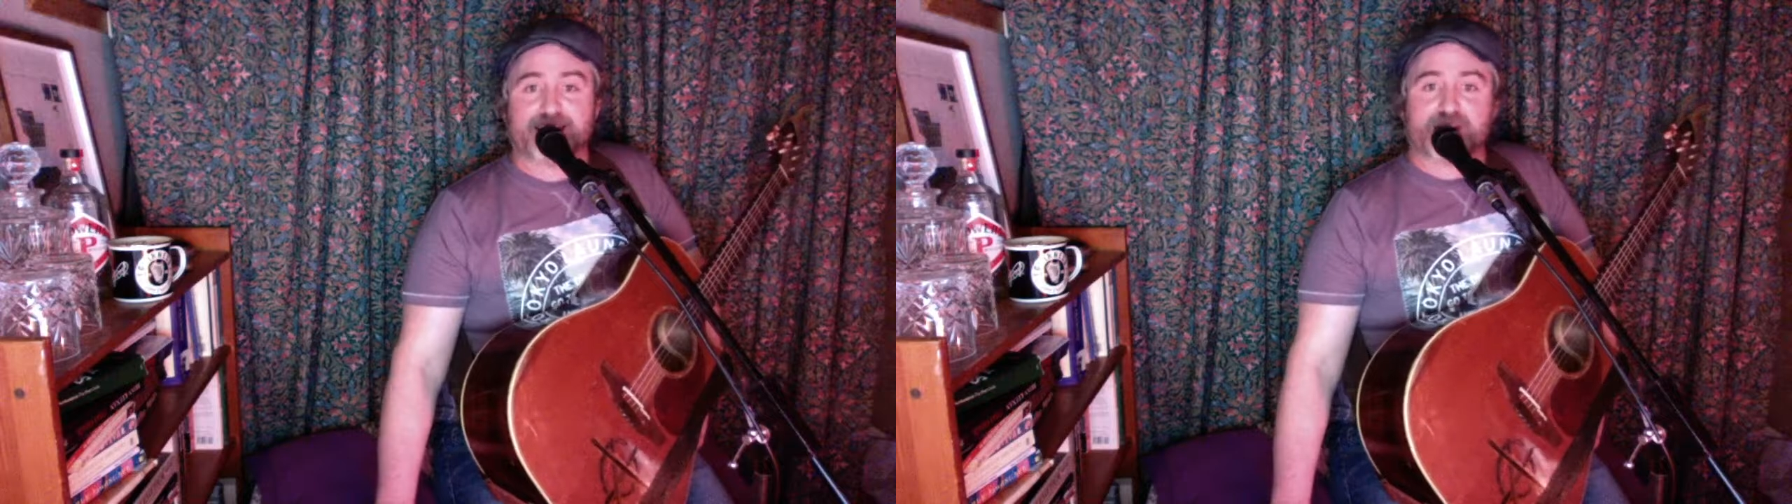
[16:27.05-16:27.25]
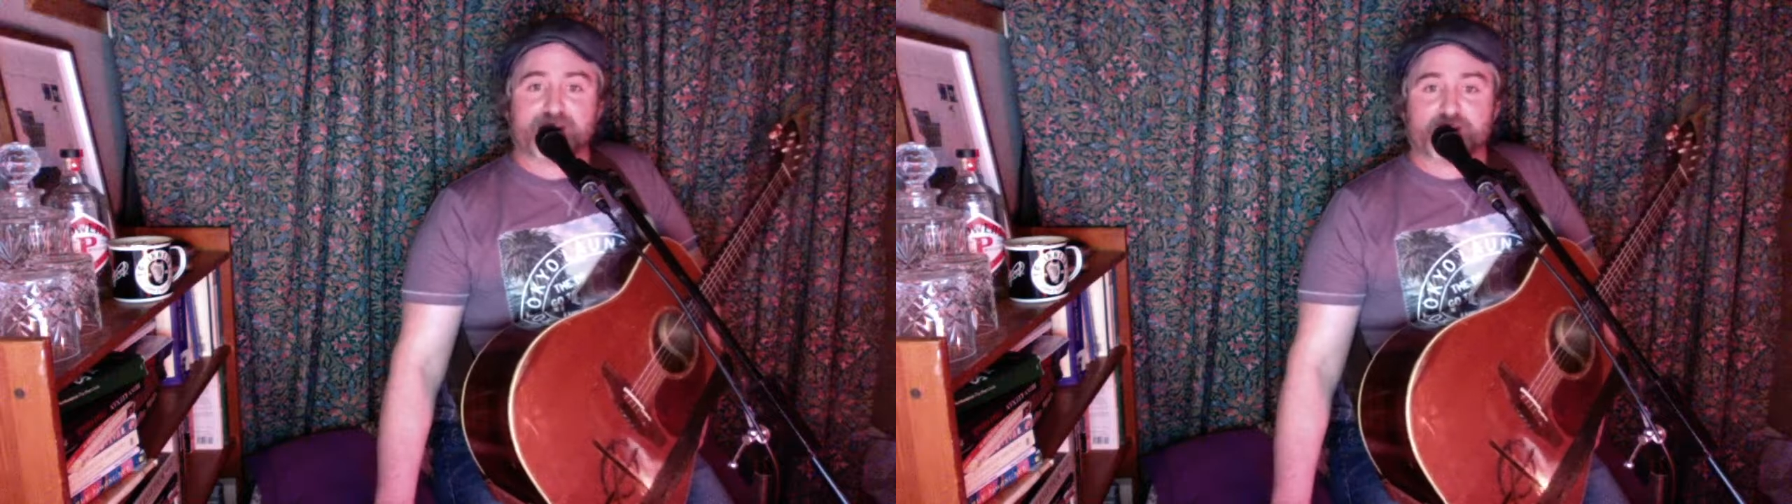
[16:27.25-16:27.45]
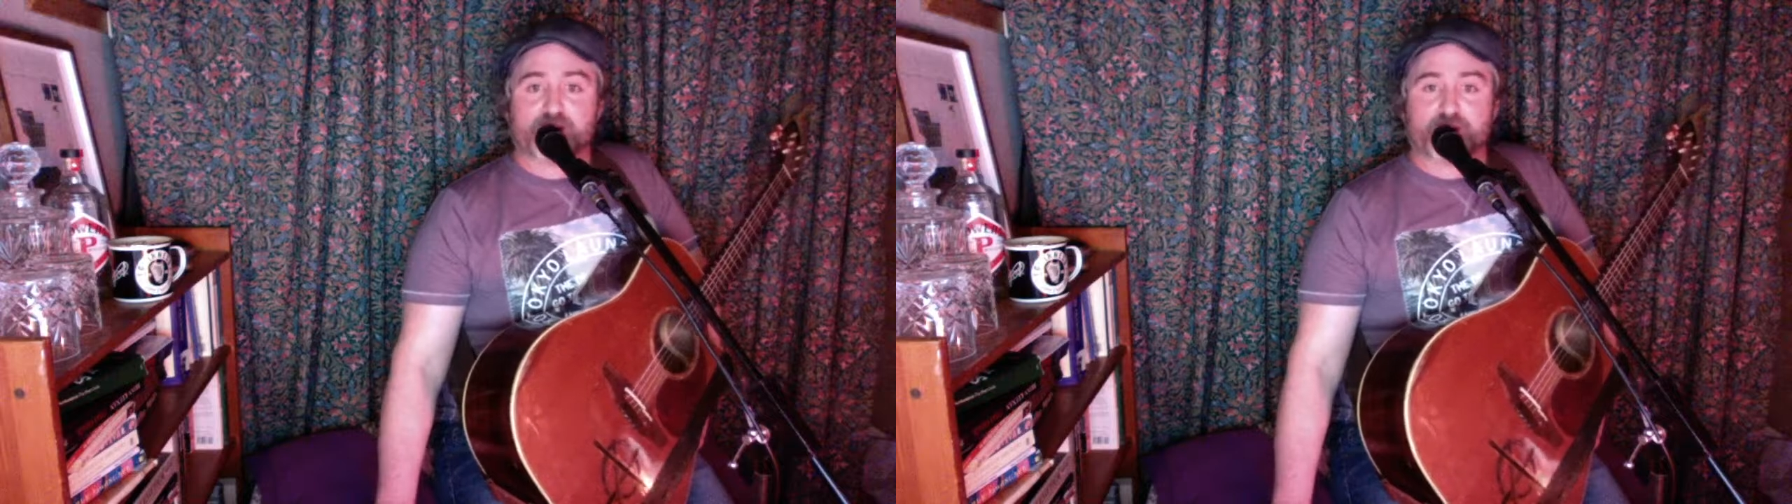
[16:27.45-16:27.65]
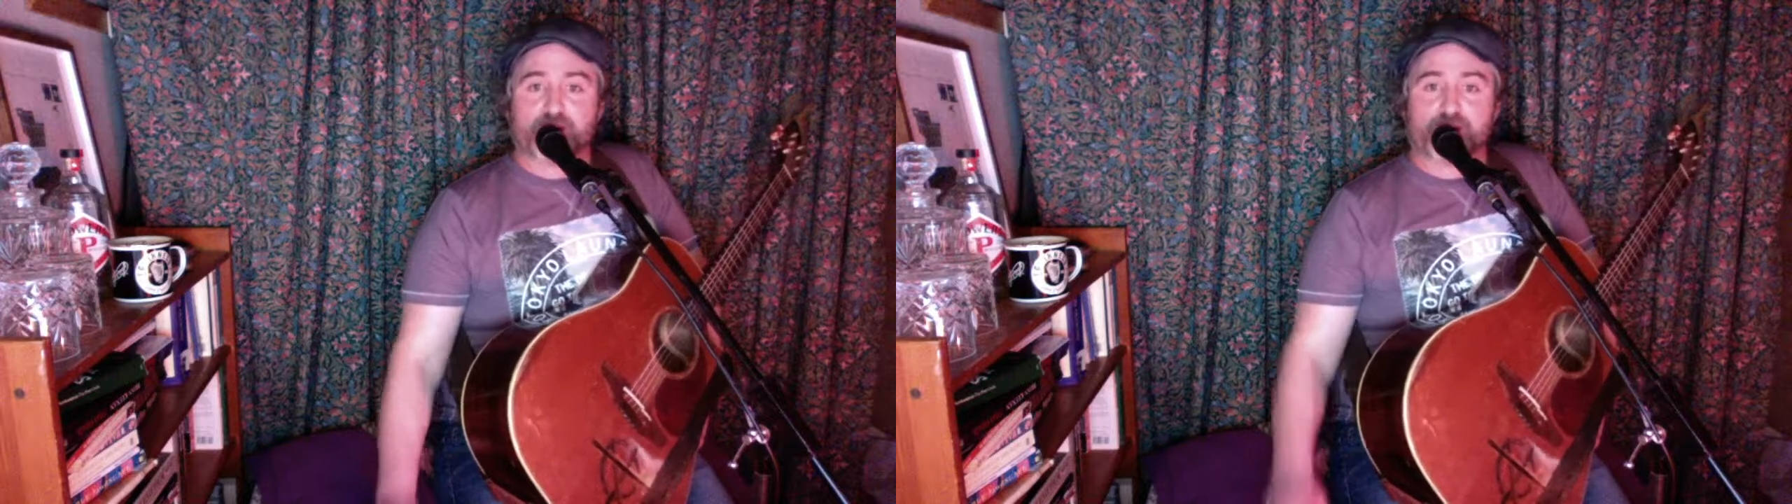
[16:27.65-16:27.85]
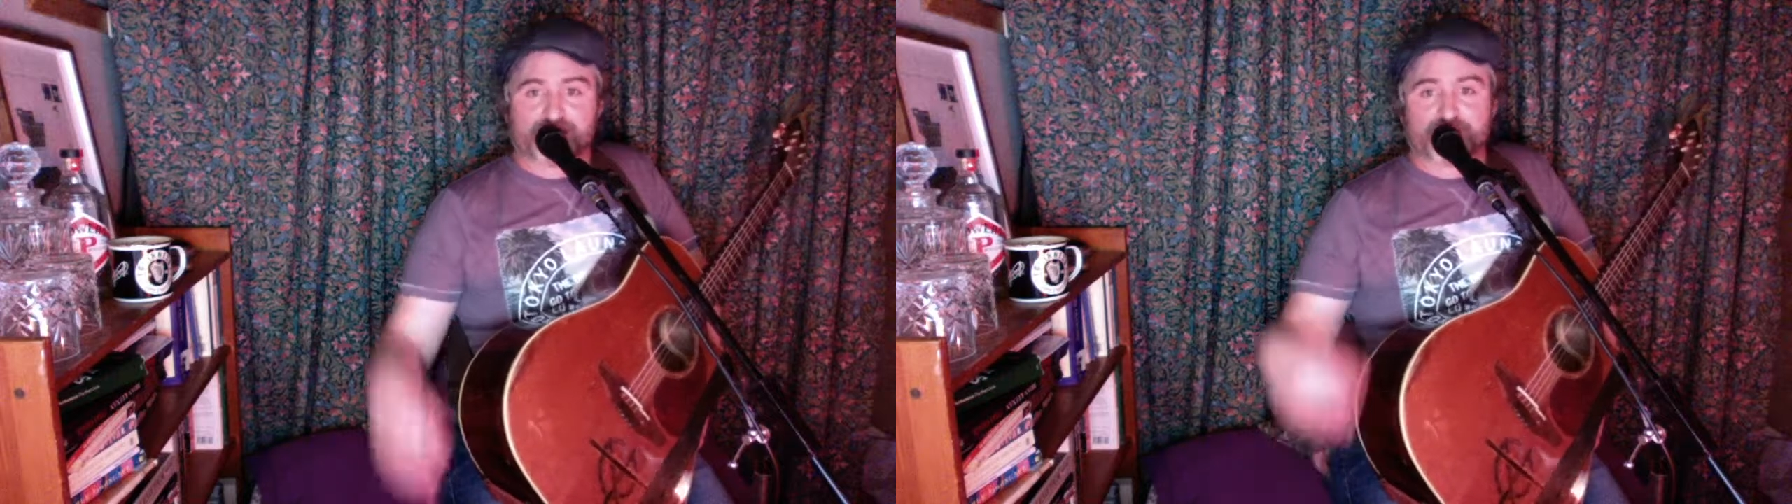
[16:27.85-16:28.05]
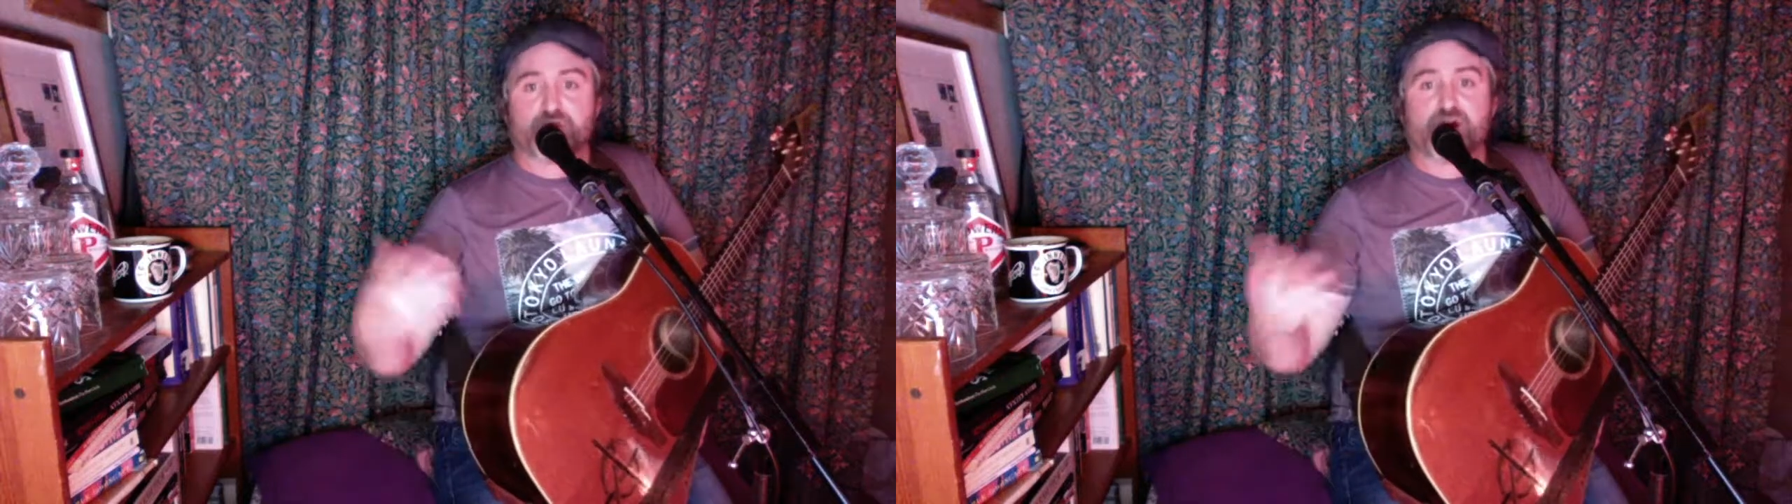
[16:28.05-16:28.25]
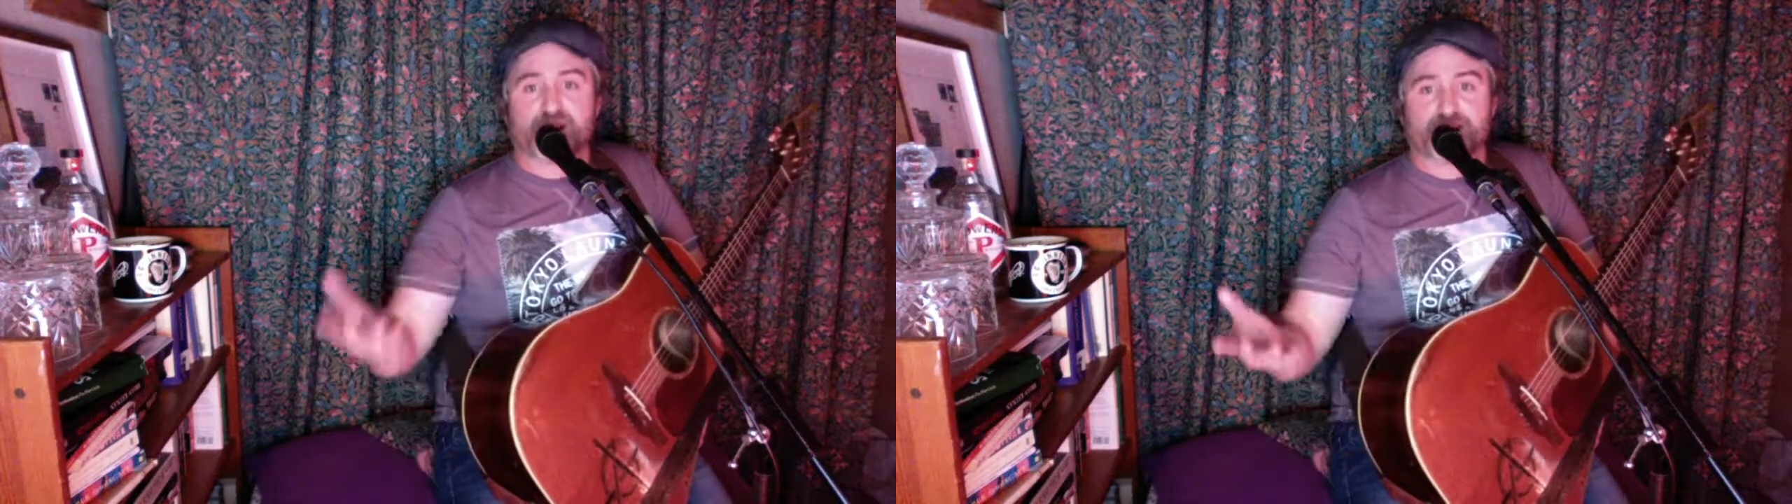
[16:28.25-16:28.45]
So that is why